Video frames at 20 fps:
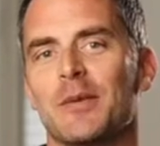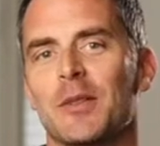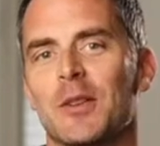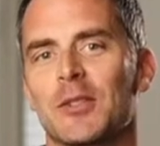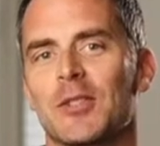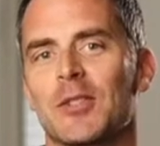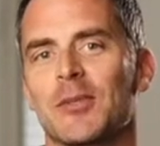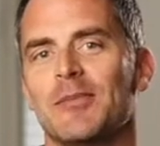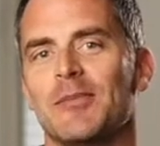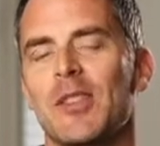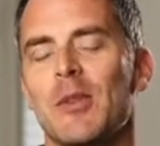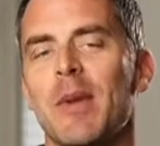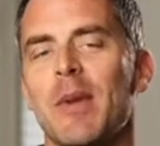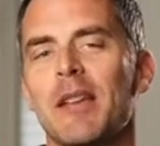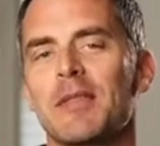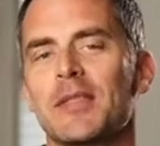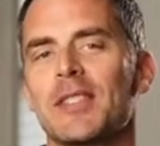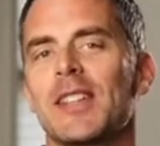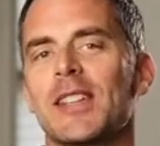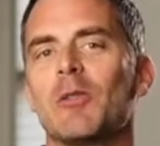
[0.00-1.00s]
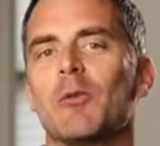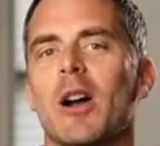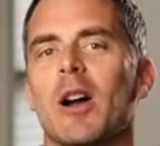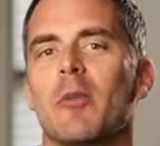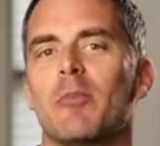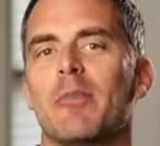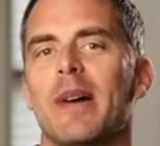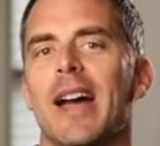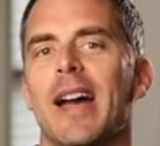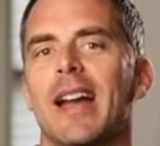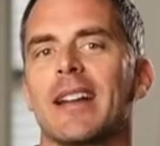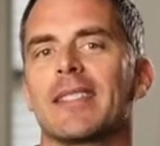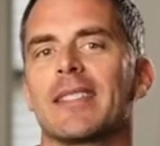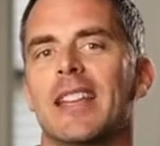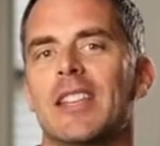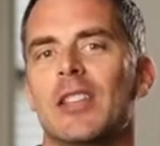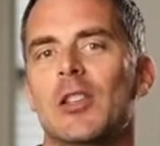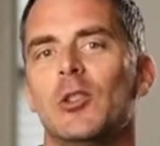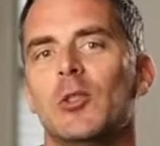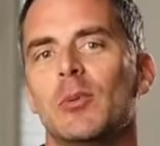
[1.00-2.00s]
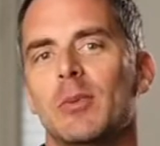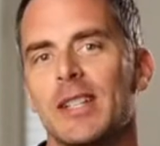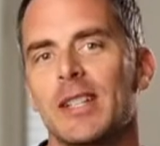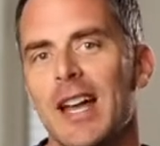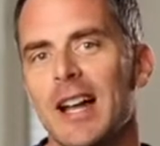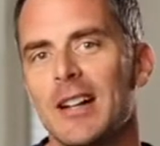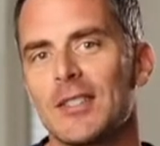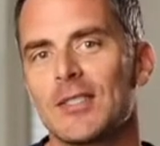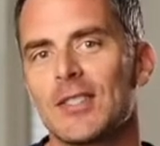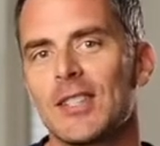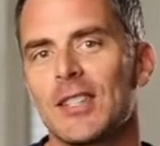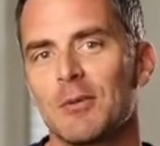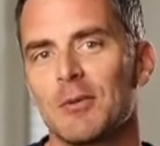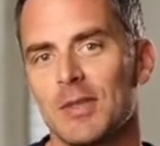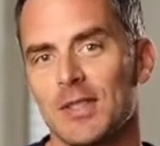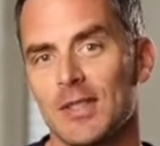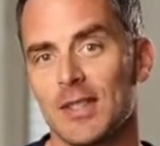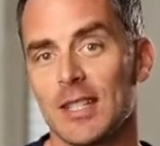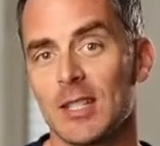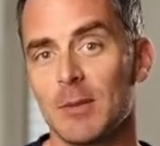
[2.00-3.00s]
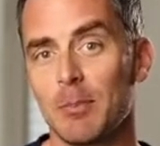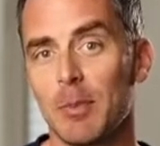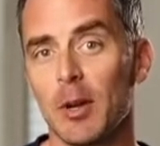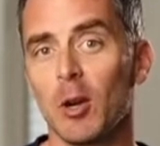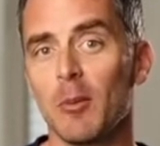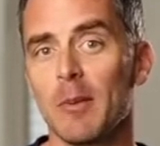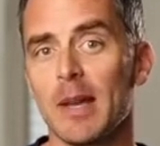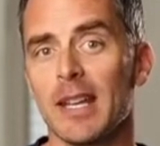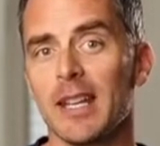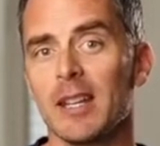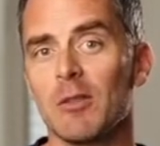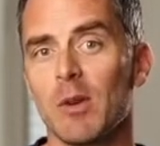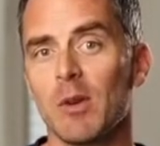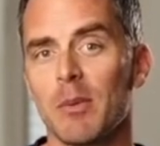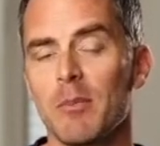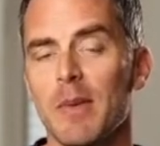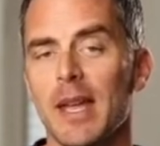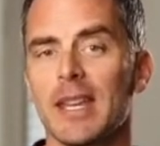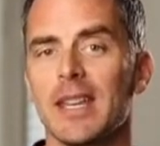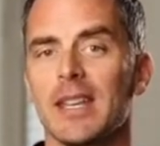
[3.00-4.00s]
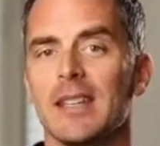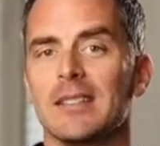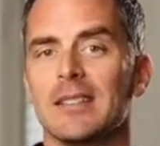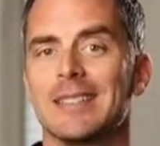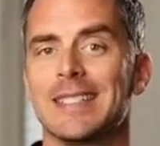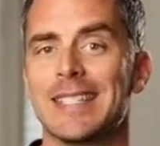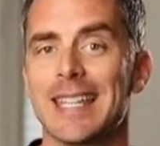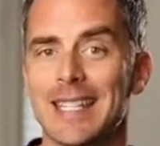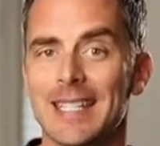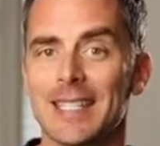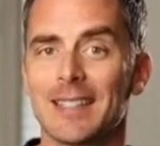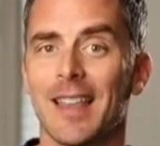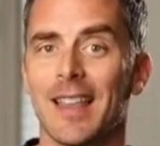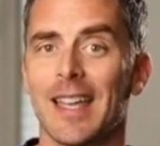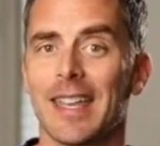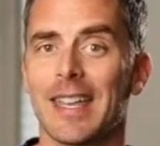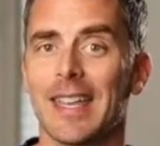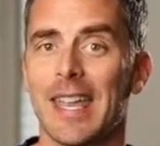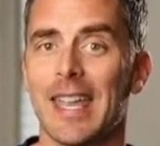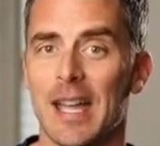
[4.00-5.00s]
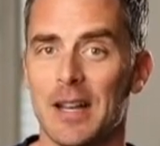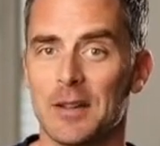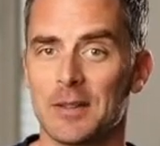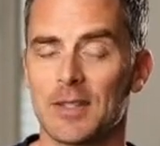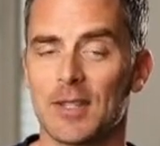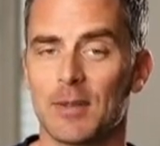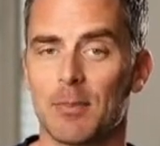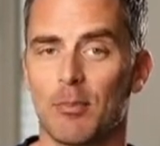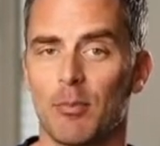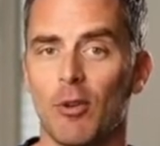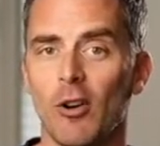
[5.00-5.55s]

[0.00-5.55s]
Hey folks, you may have seen a while back that YouTube announced it was experimenting with making dislike counts